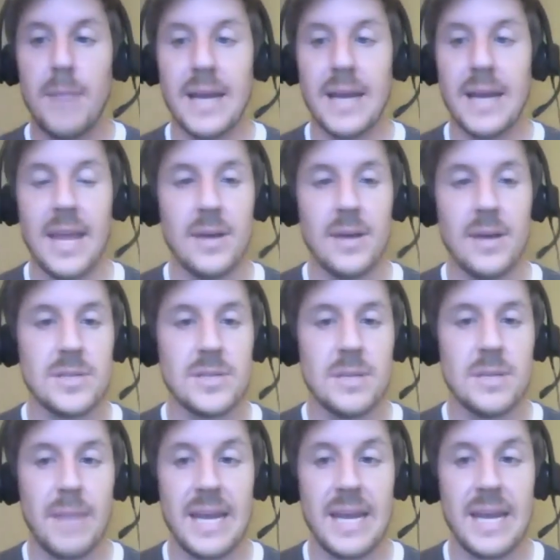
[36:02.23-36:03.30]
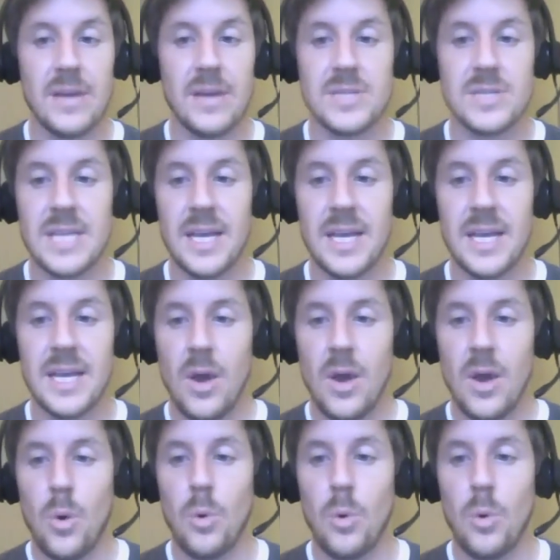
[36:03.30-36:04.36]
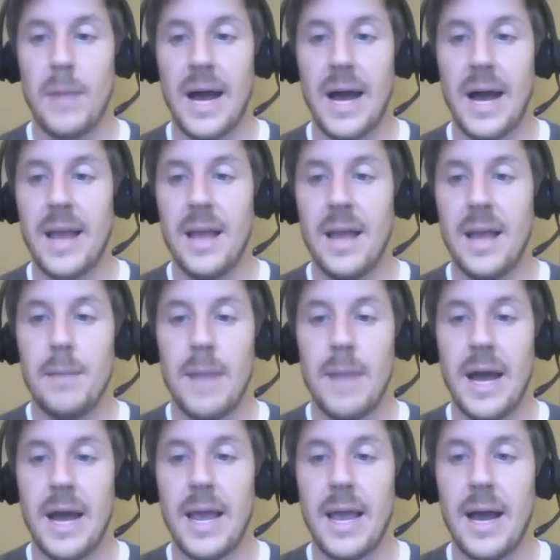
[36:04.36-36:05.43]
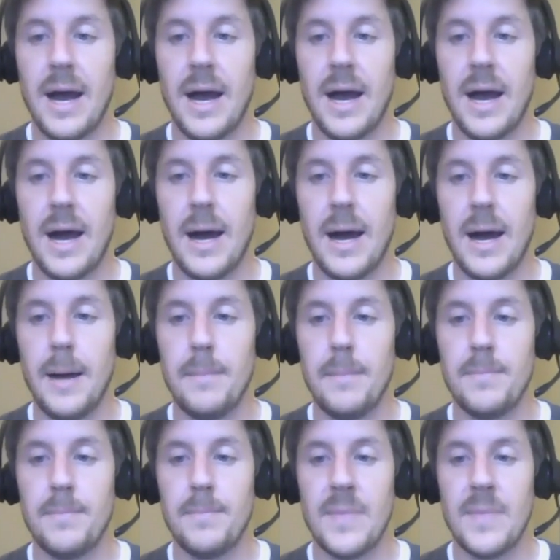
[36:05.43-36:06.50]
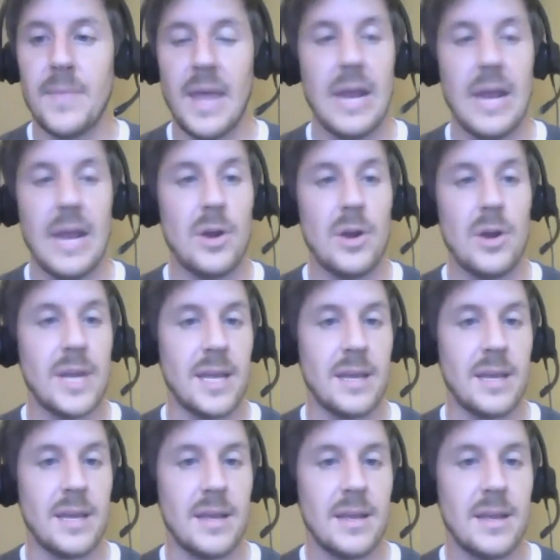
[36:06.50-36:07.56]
My nails, my nails did, or my my uh, um, hair did.